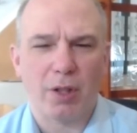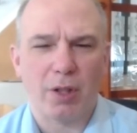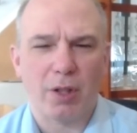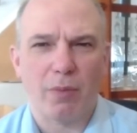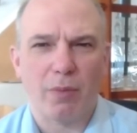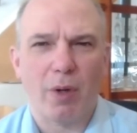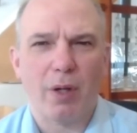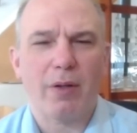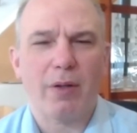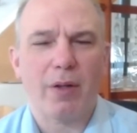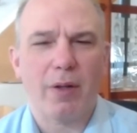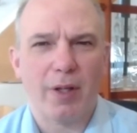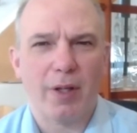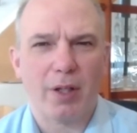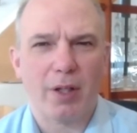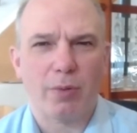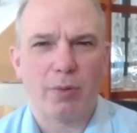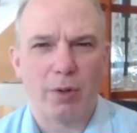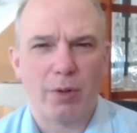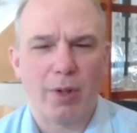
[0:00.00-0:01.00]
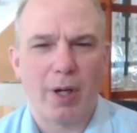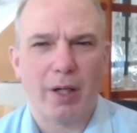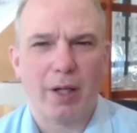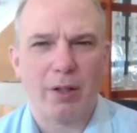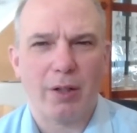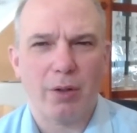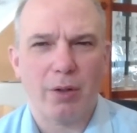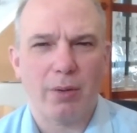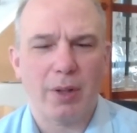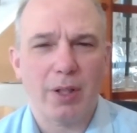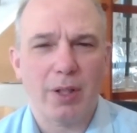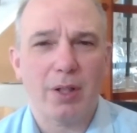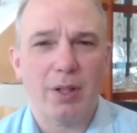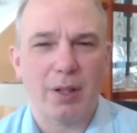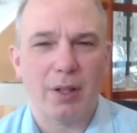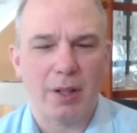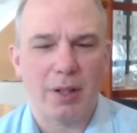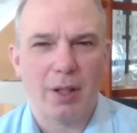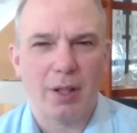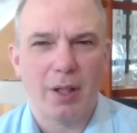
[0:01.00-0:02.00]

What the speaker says: And one of the things we're trying to do is to